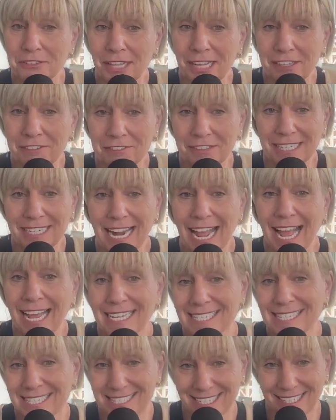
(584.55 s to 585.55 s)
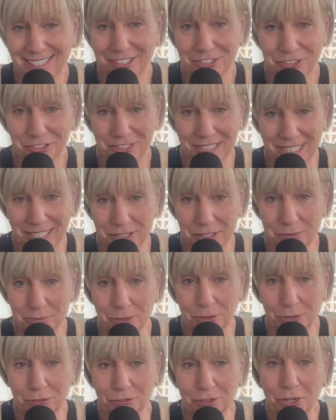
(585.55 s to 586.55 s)
life that has a signature dance
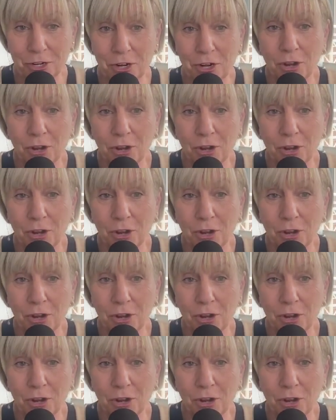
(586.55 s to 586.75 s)
move